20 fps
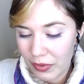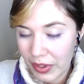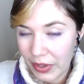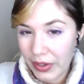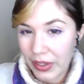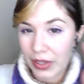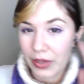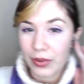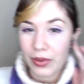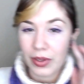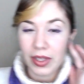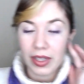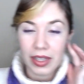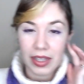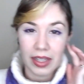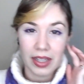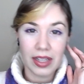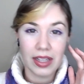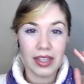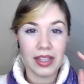Very good.
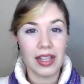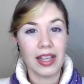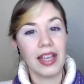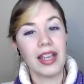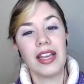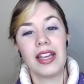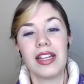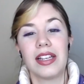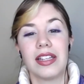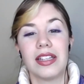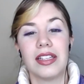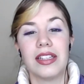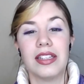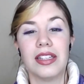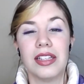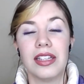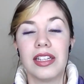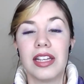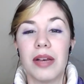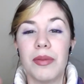And
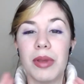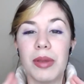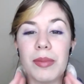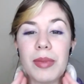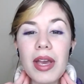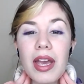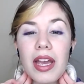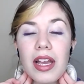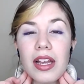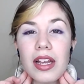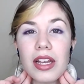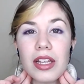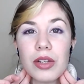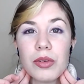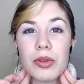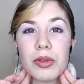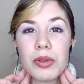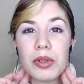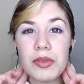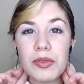coming back, I
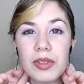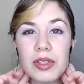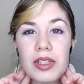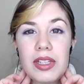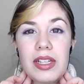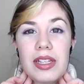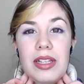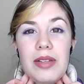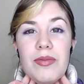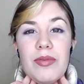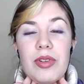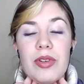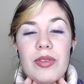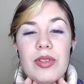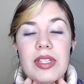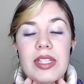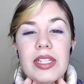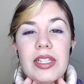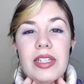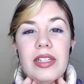know we were feeling lymph
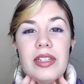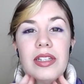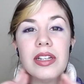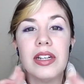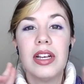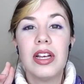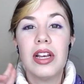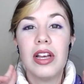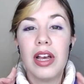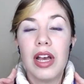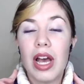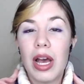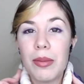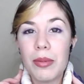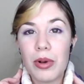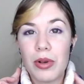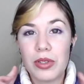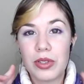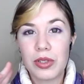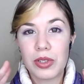nodes here.
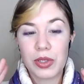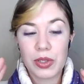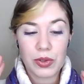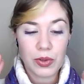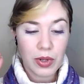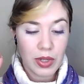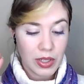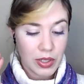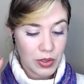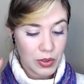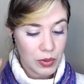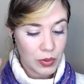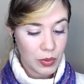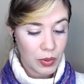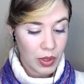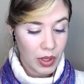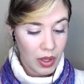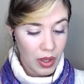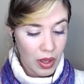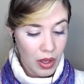I'm also just going to
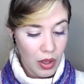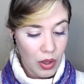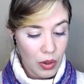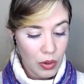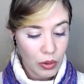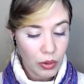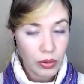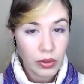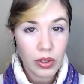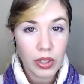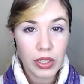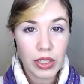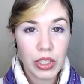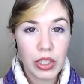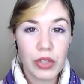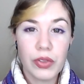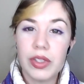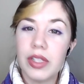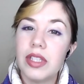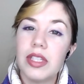hold on to
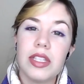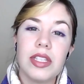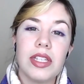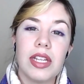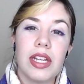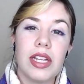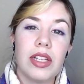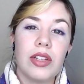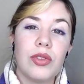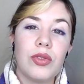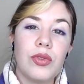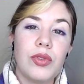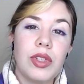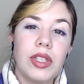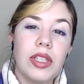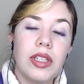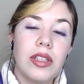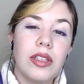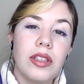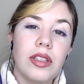your wrist and
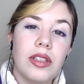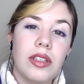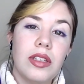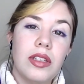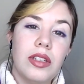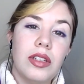feel